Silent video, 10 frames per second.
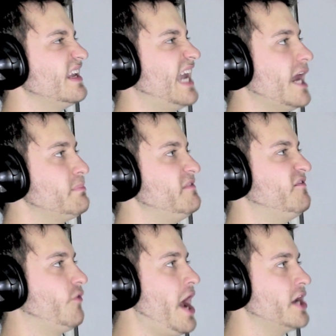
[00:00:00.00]
gotta be
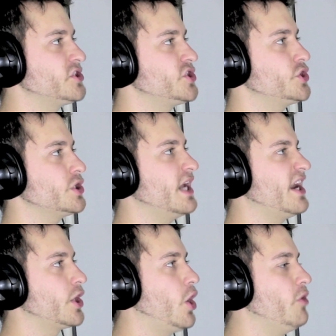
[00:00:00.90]
fresh,
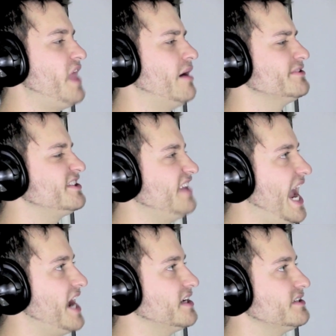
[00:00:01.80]
gotta go
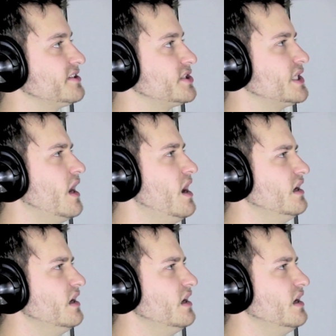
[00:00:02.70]
downstairs,